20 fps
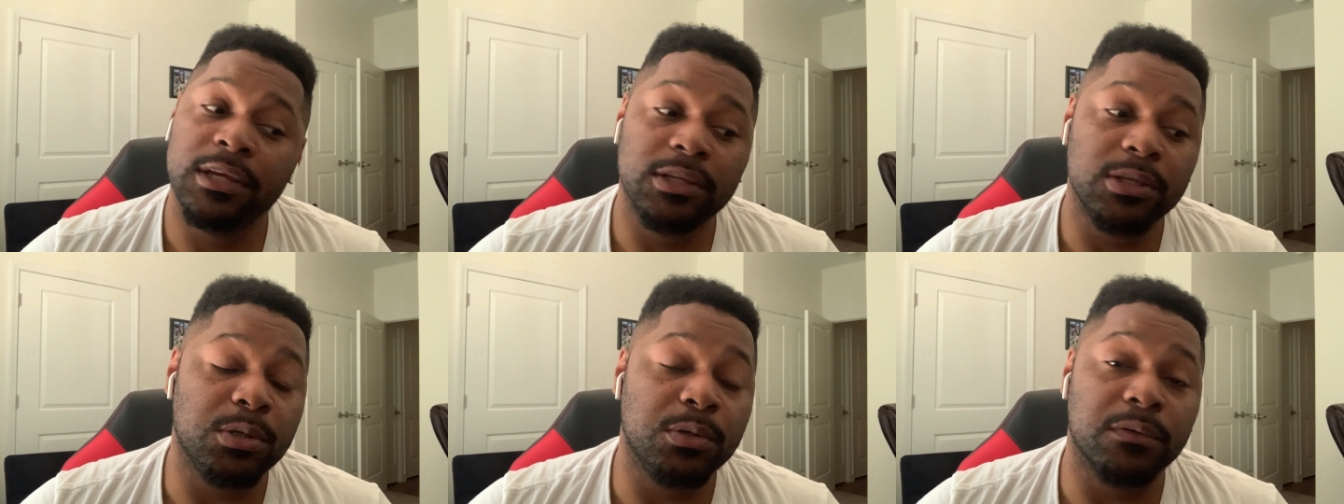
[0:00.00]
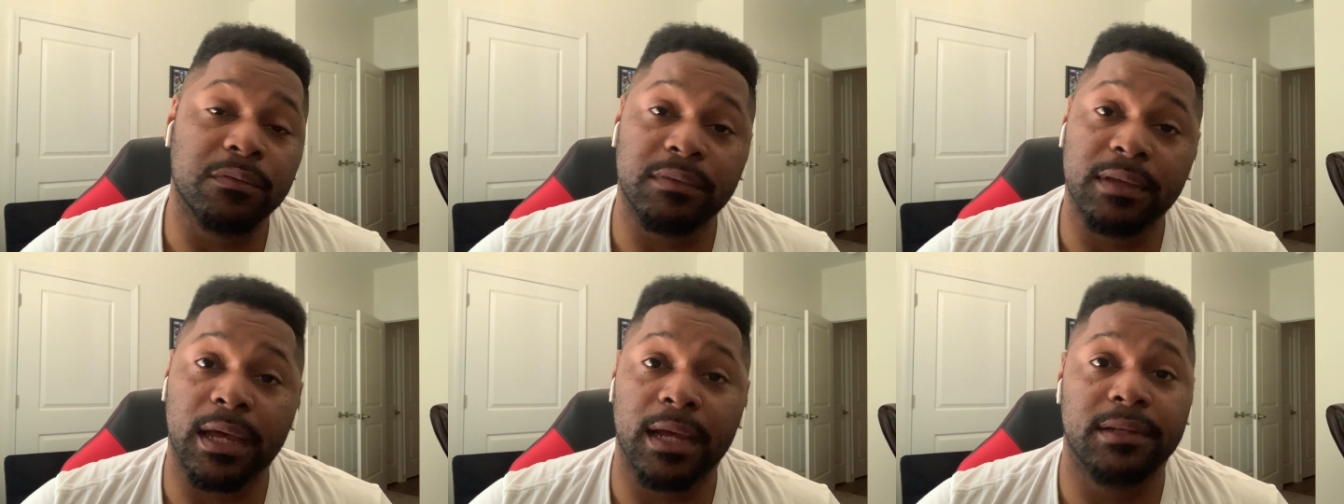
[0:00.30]

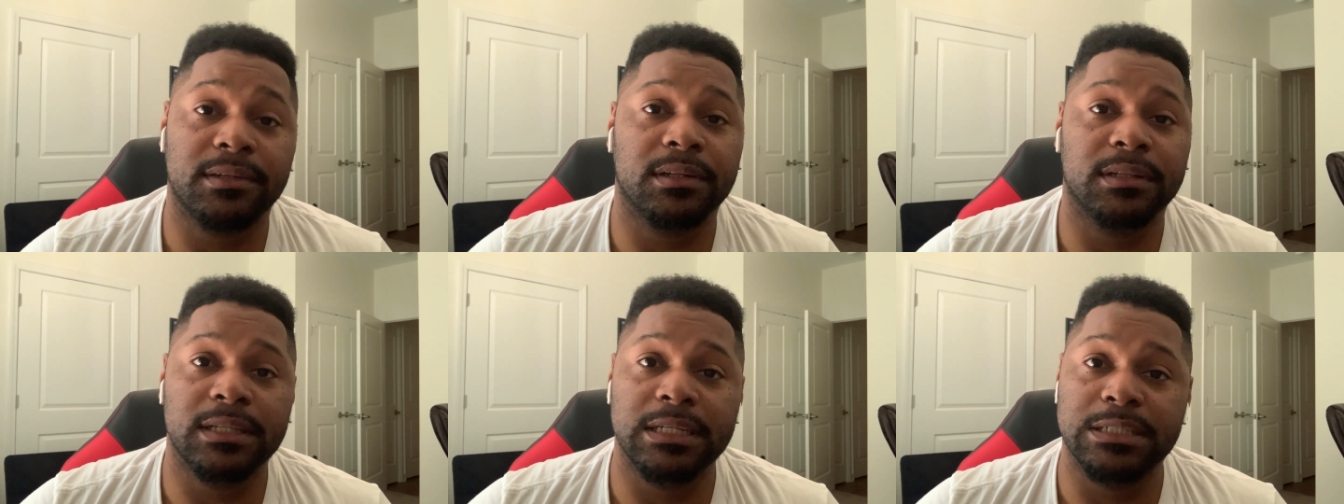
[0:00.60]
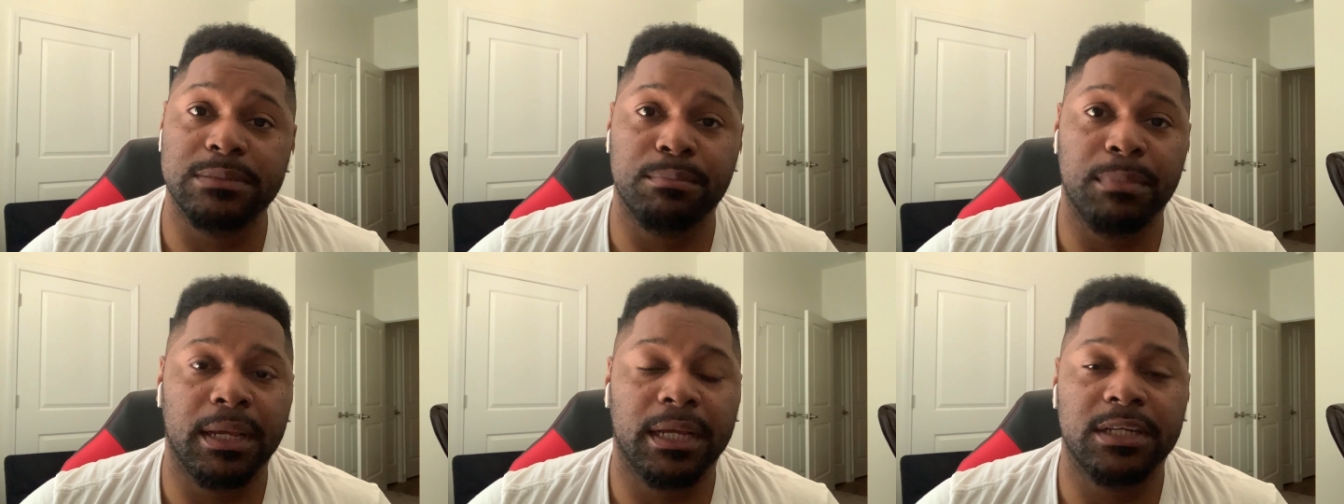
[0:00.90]
you've got to at
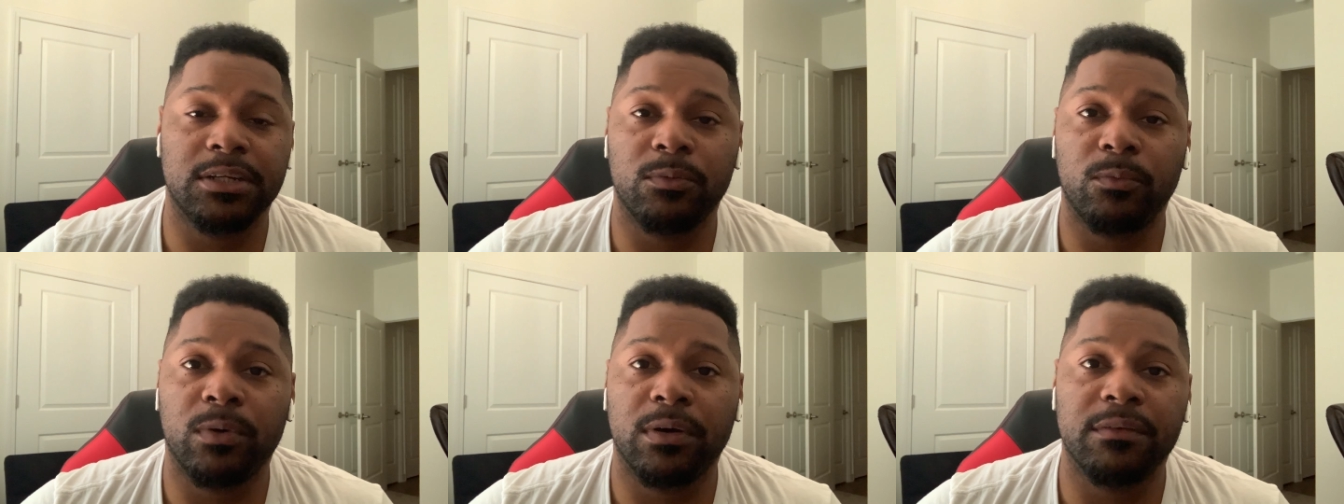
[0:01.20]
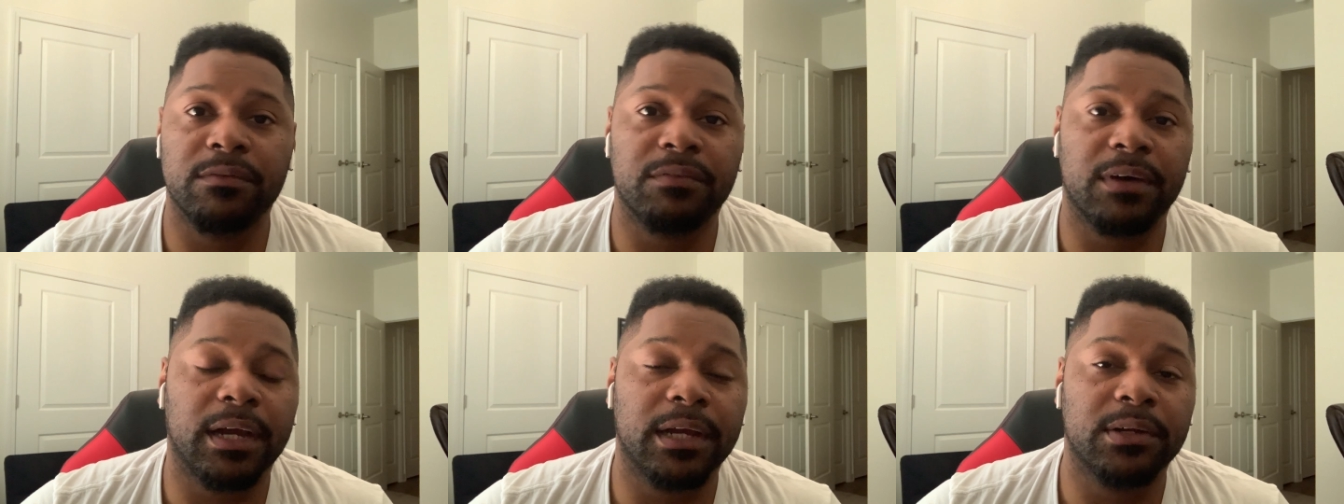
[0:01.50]
least make it to
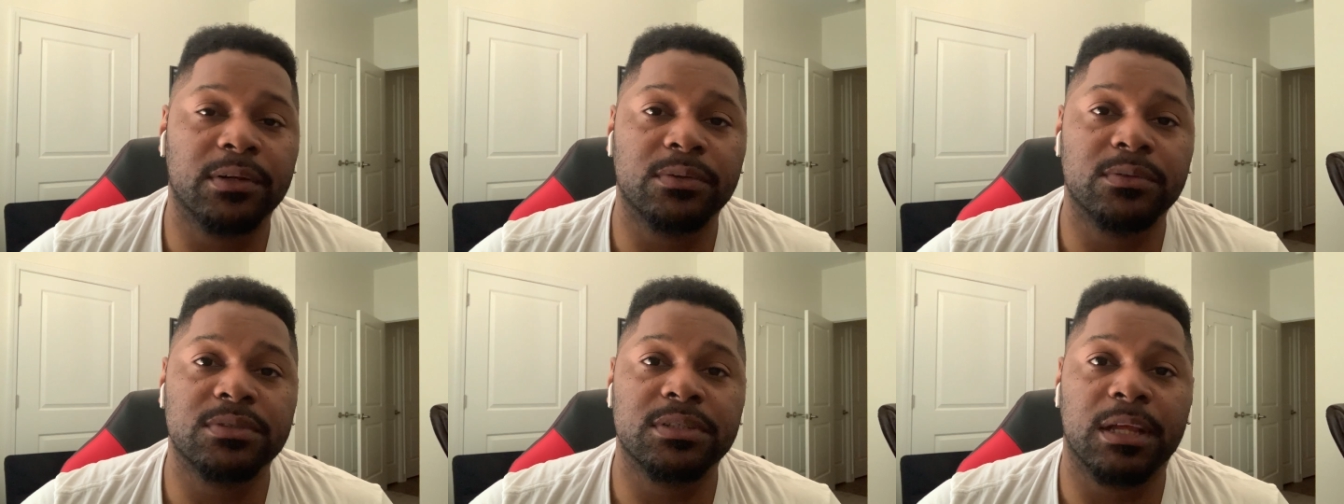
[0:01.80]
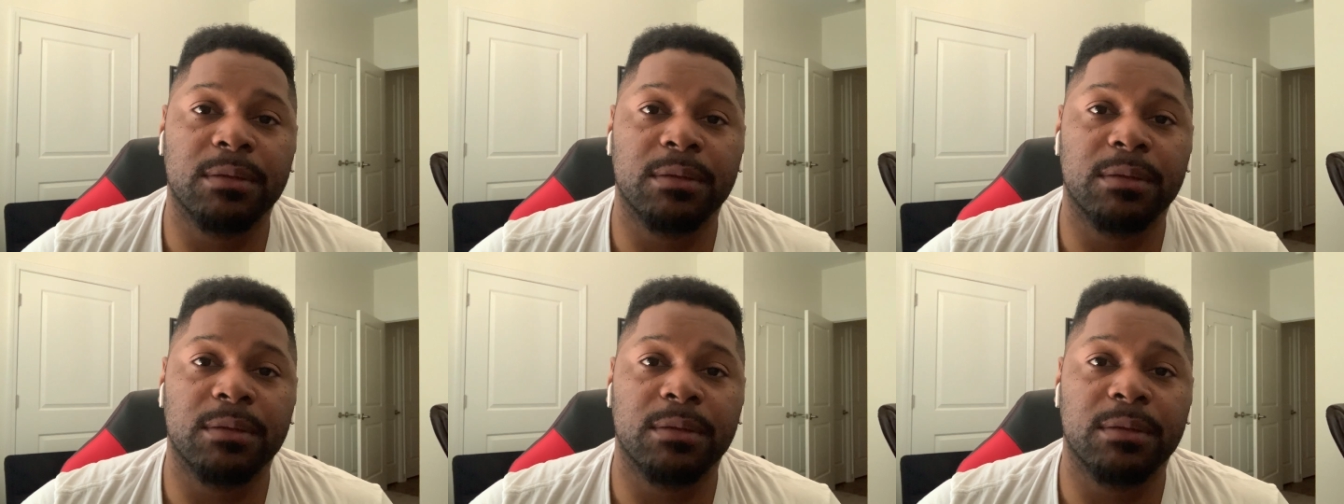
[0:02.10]
one finals.